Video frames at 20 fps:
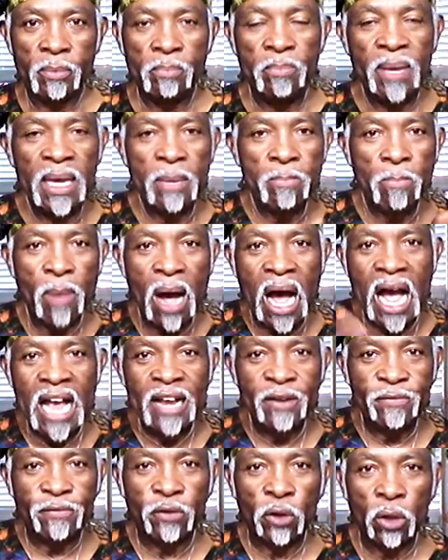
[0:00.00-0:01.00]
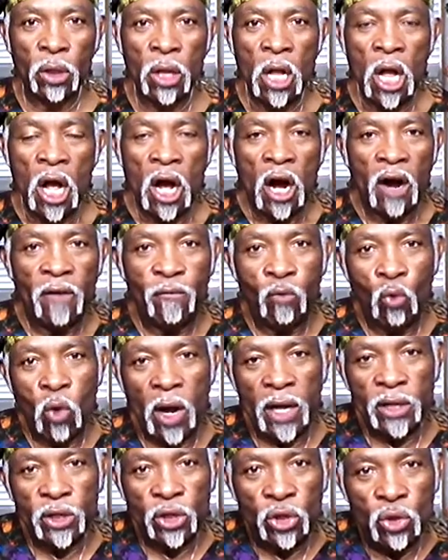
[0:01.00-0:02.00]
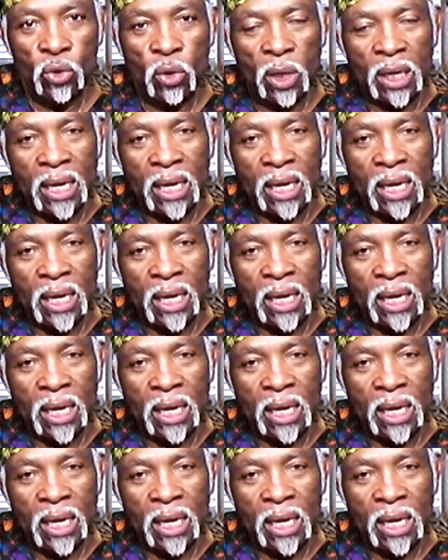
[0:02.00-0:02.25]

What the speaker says: Be mindful of what you